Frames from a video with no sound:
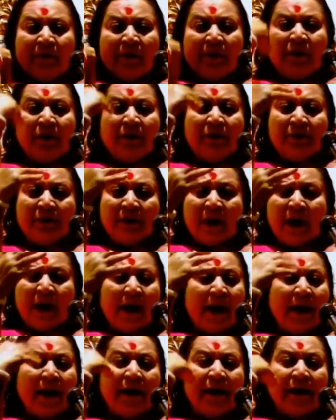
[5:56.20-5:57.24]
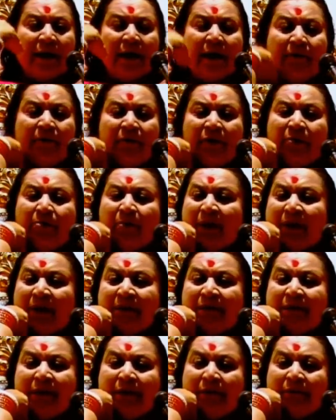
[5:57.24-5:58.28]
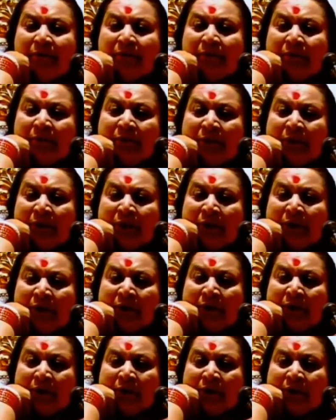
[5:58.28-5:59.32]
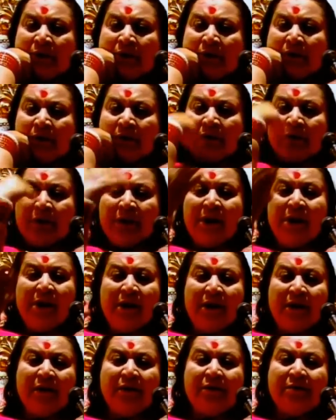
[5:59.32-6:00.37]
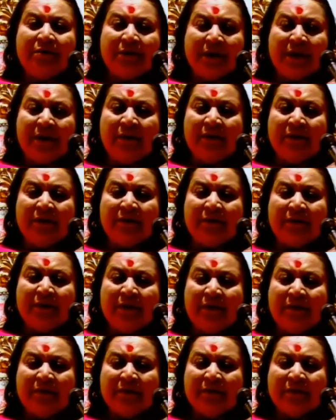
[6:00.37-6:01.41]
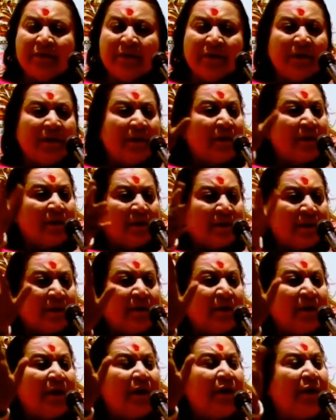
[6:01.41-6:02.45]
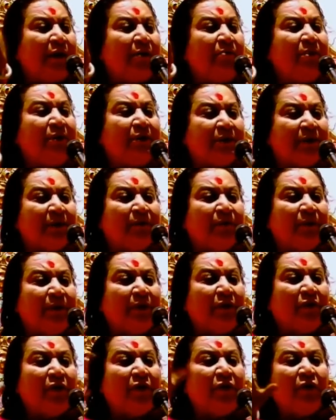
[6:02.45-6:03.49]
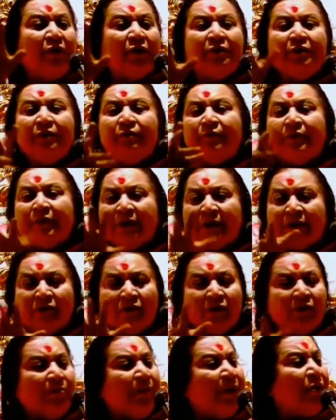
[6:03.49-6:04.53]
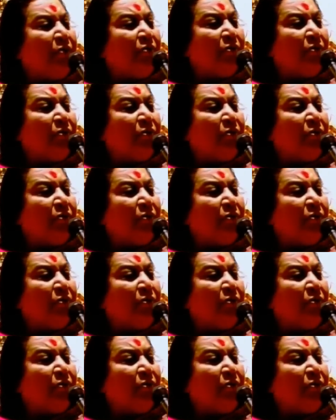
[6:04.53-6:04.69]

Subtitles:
because I am with myself. He is saying these things, he will suffer or not suffer, that's not my